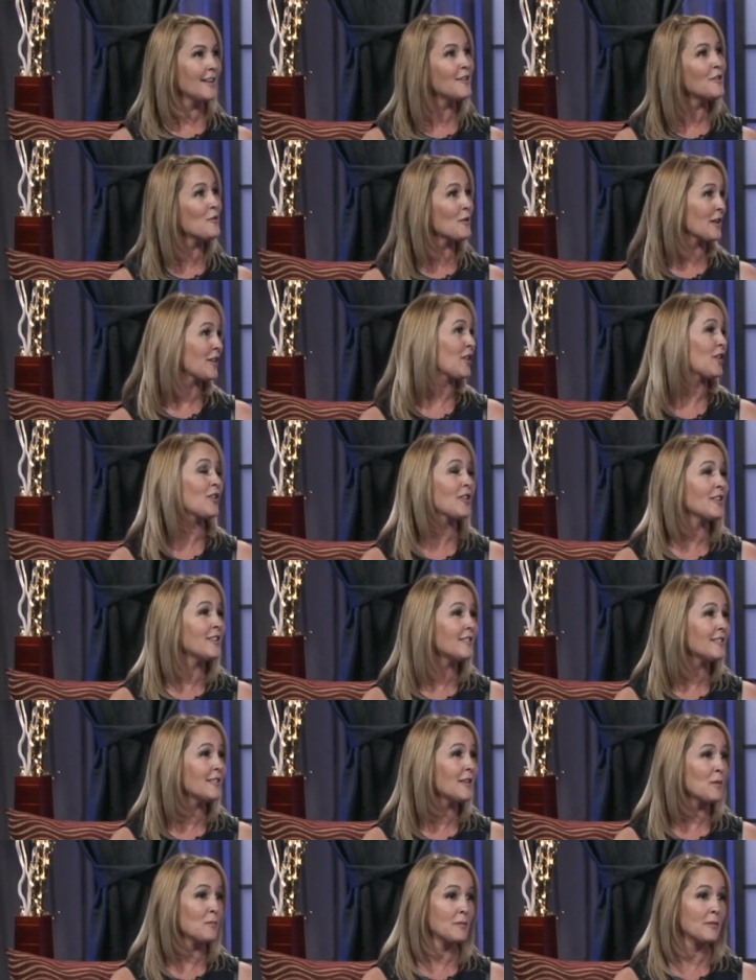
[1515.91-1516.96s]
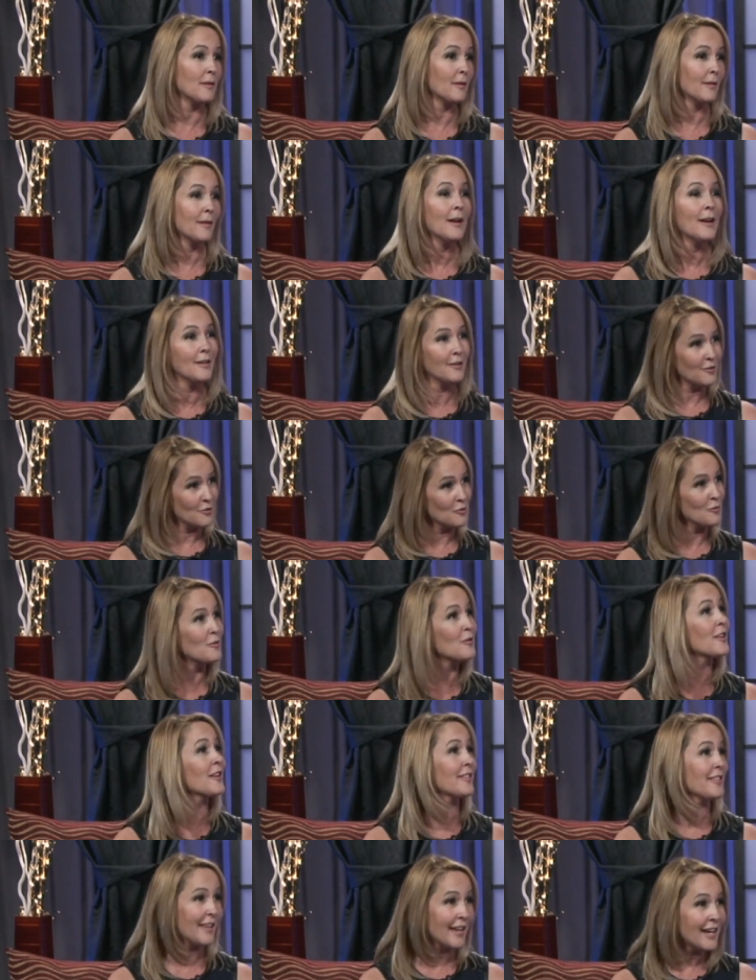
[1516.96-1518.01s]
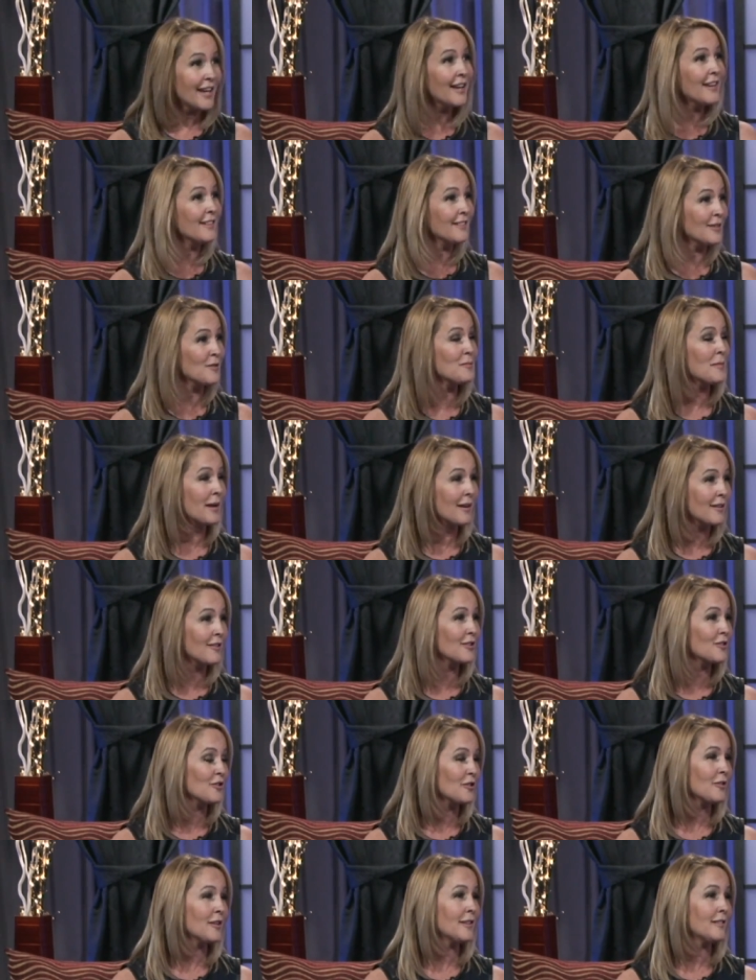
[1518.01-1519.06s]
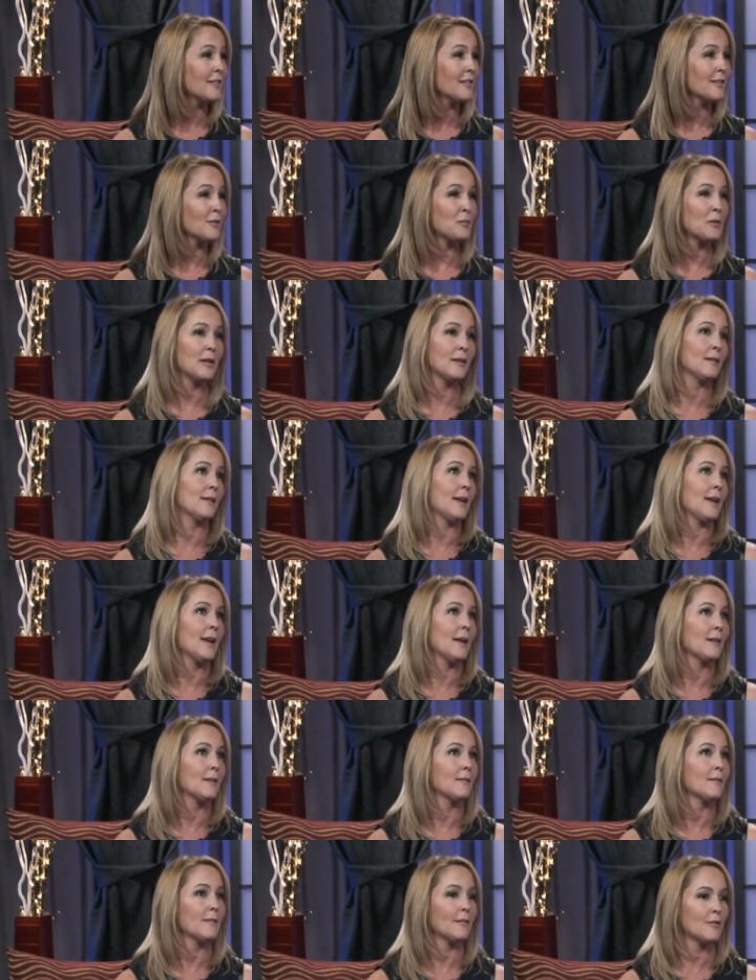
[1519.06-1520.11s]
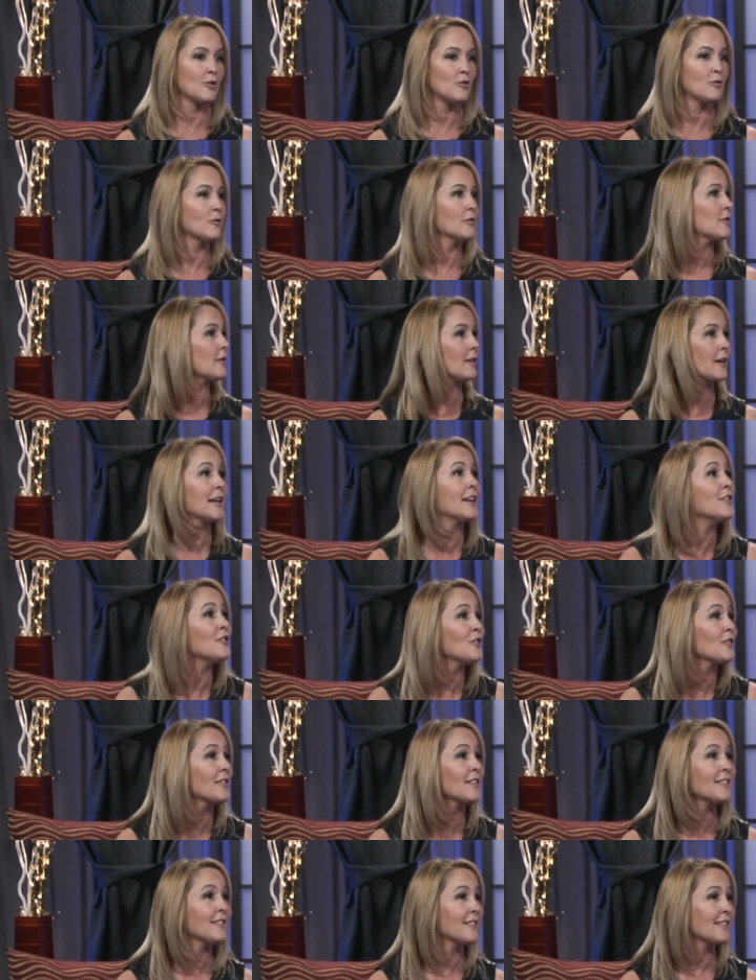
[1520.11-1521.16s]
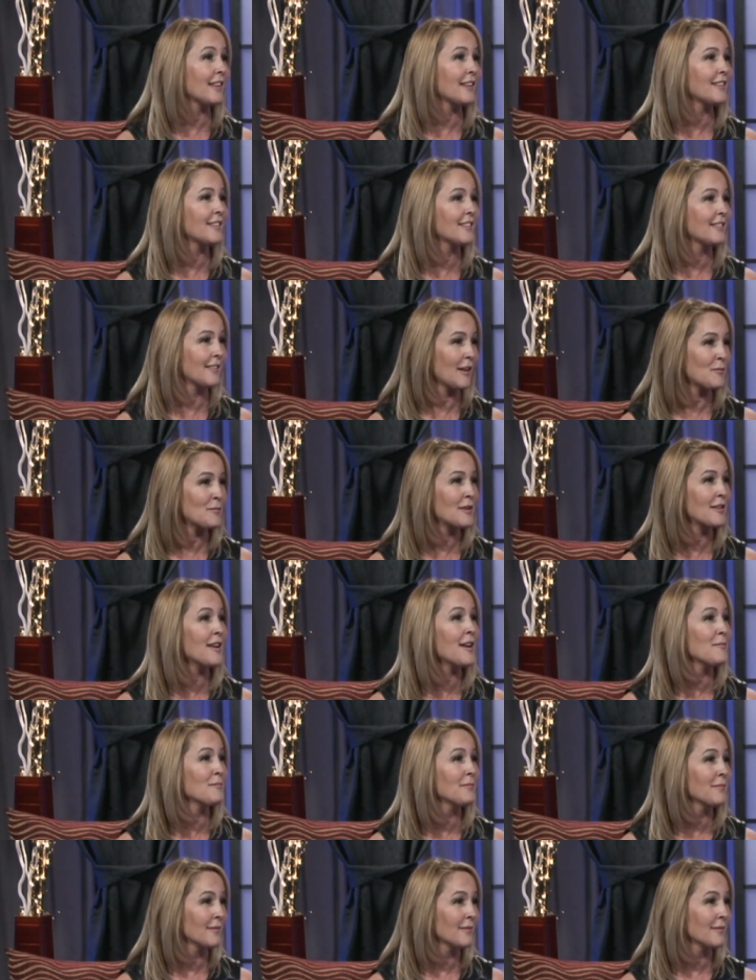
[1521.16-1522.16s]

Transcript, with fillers: you know encourage them to do good things and make good choices, but you can't choose their interests. That's up to them.